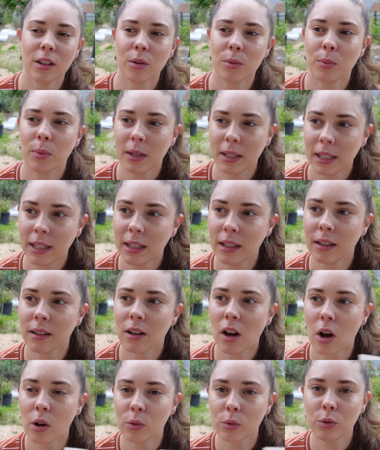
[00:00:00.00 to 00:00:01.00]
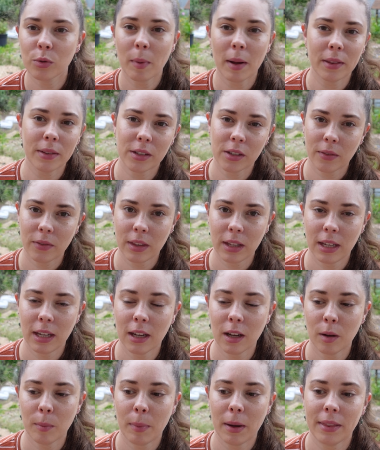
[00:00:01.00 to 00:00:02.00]
the really cold months of the
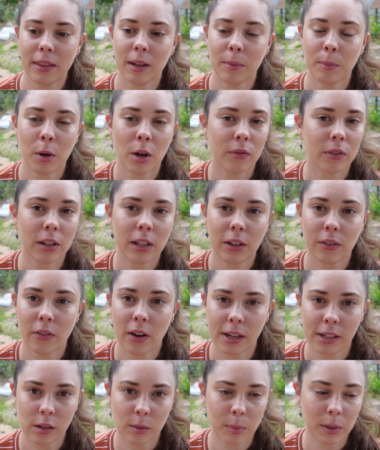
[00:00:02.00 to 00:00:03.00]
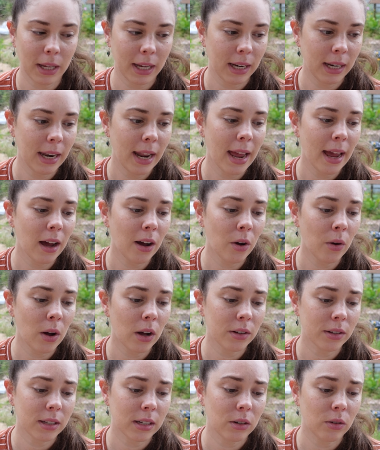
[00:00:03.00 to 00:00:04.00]
year, but they're perfectly fine to plant now.
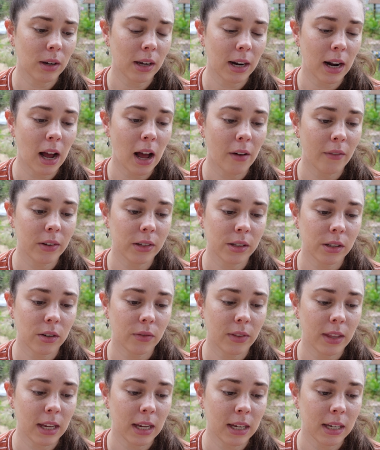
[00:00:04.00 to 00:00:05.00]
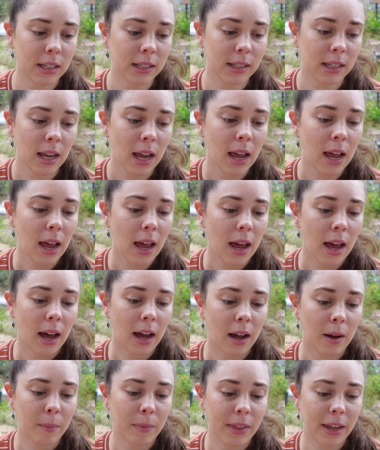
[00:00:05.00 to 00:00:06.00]
I'll still get a harvest of these.
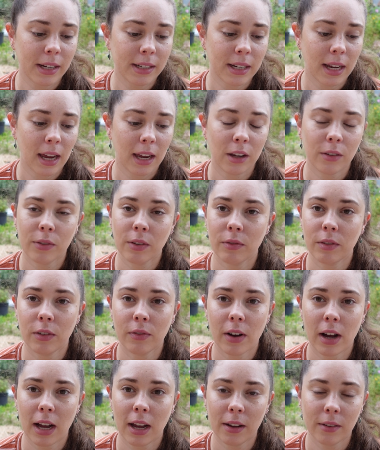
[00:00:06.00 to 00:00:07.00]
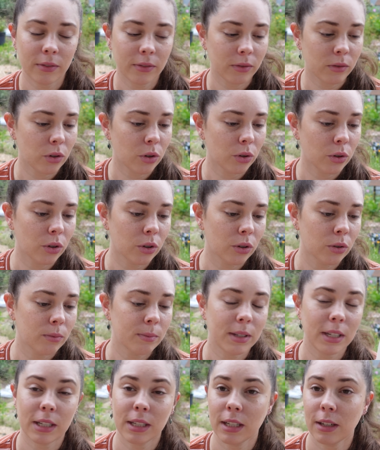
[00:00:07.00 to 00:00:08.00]
They take 55 to
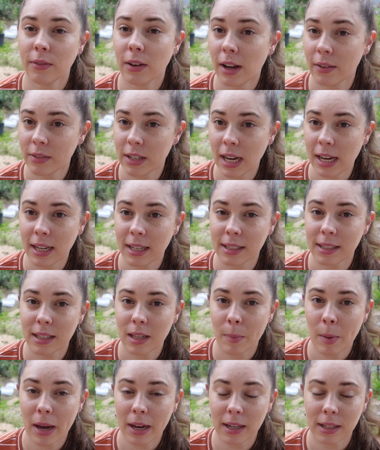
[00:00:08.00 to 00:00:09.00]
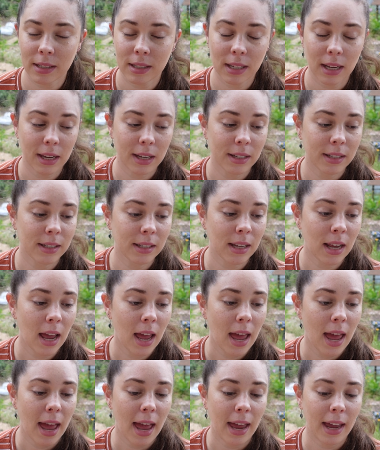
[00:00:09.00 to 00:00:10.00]
65 days, the packet says,
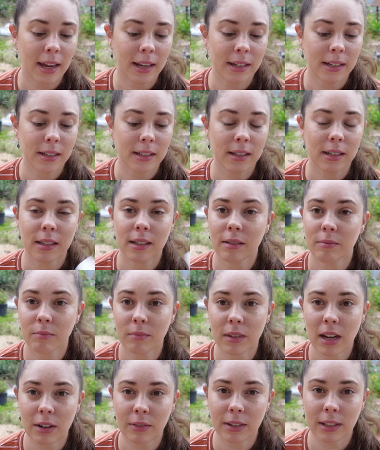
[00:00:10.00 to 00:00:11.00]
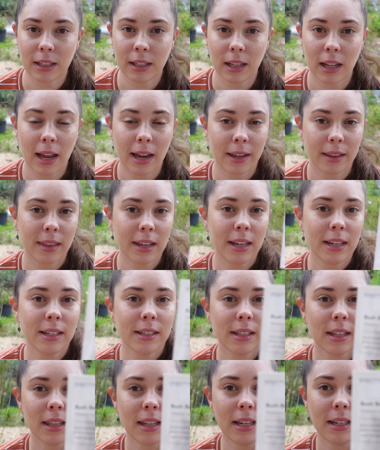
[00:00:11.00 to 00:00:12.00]
and I really like
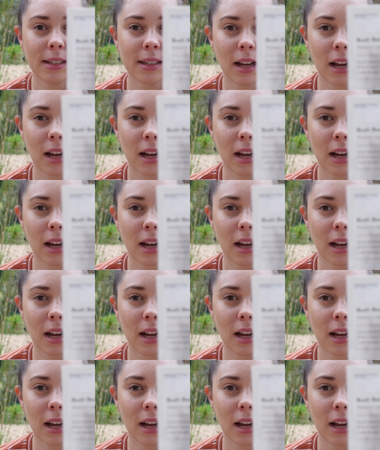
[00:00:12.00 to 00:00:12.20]
these. These